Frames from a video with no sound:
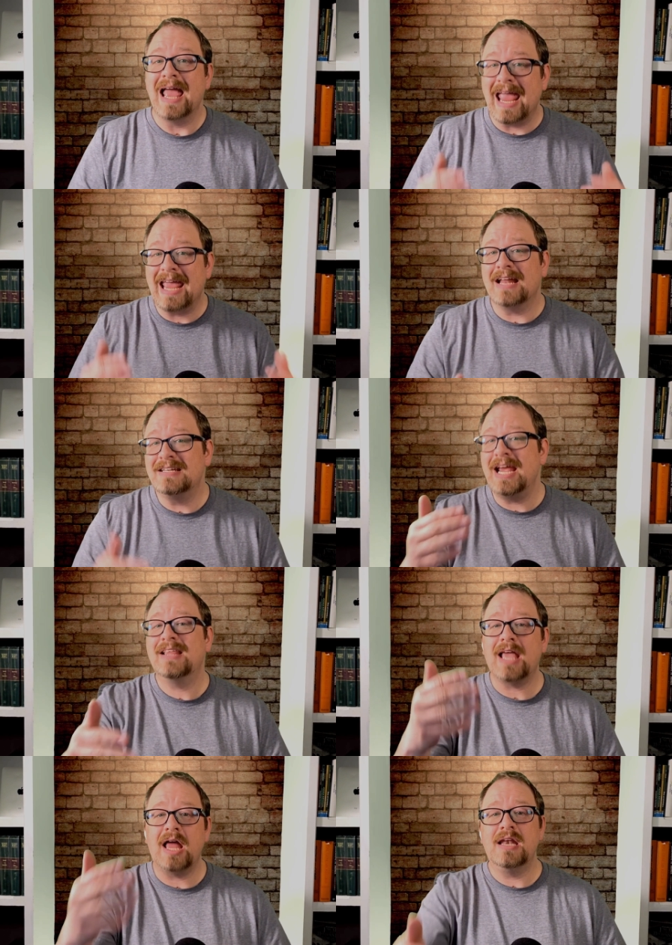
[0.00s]
and take
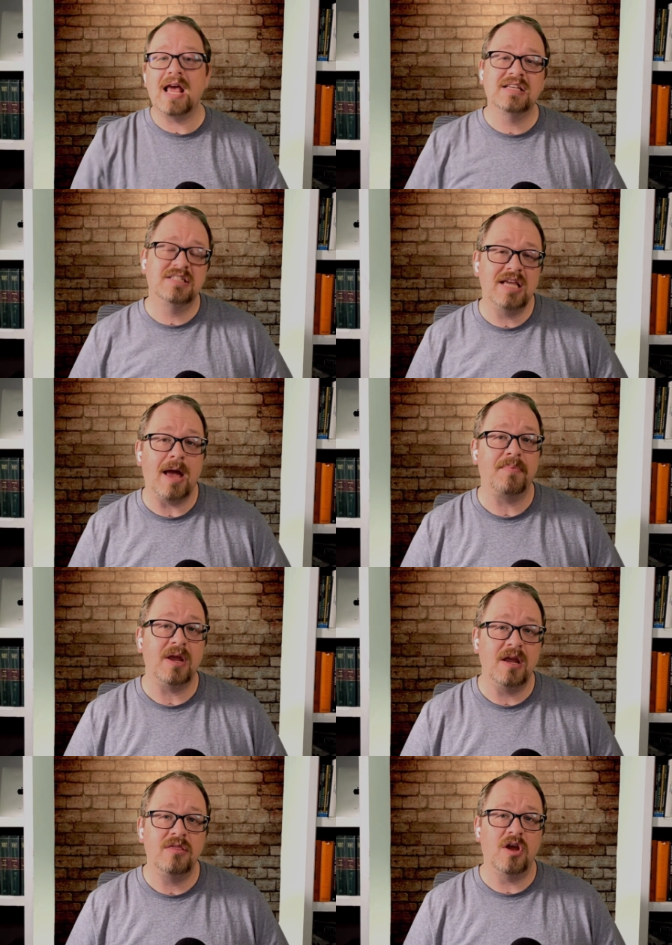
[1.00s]
that next step
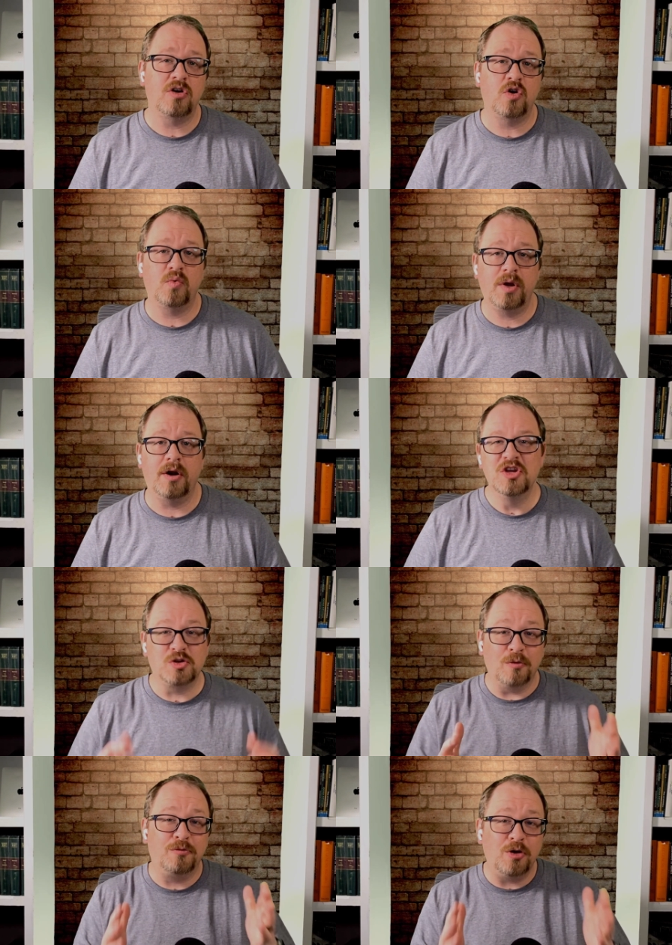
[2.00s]
in their career.
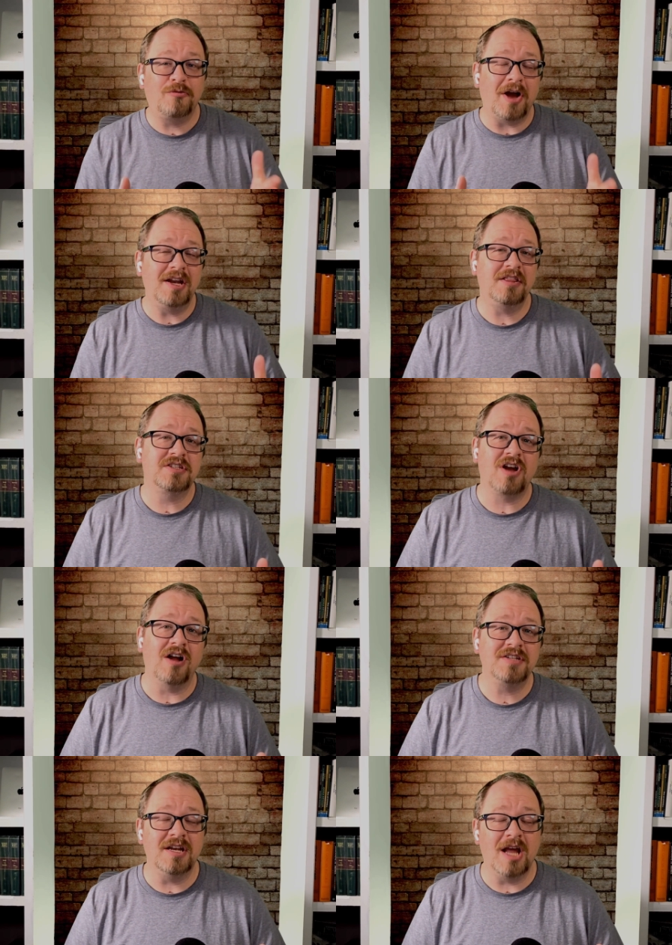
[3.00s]
So if you're finding this
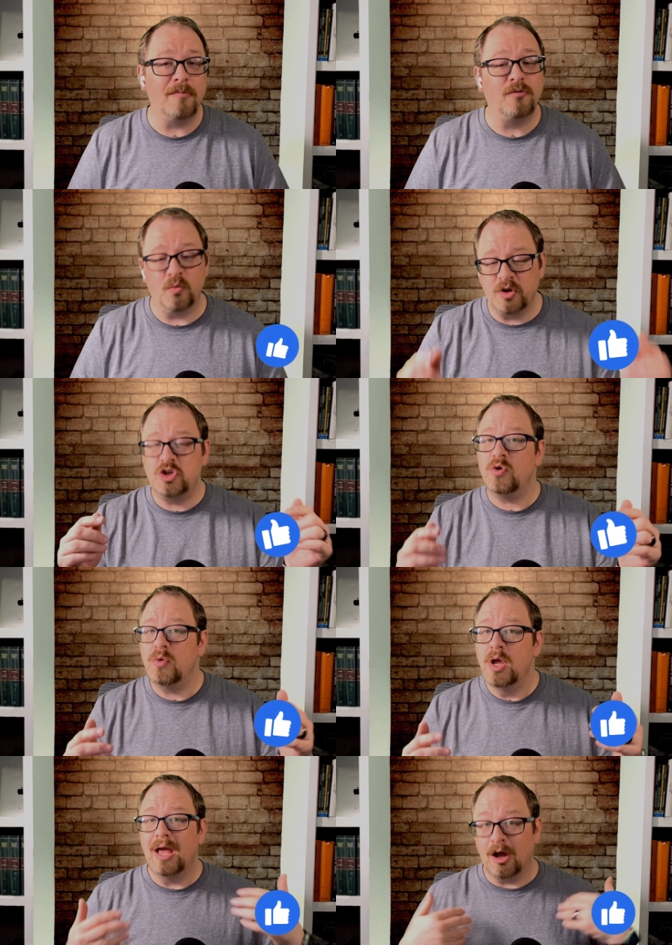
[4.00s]
content helpful, would you
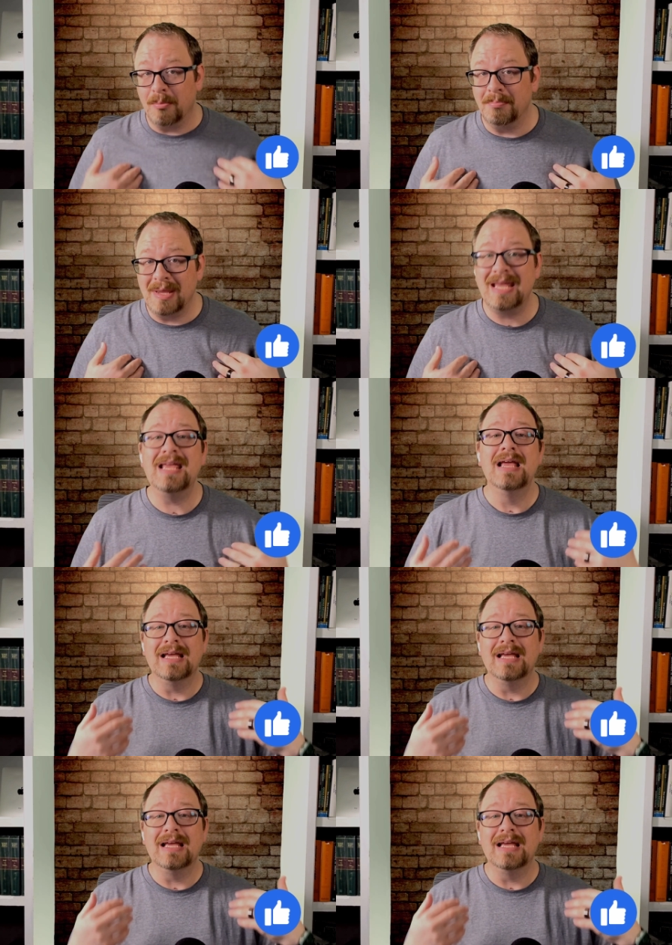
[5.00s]
help me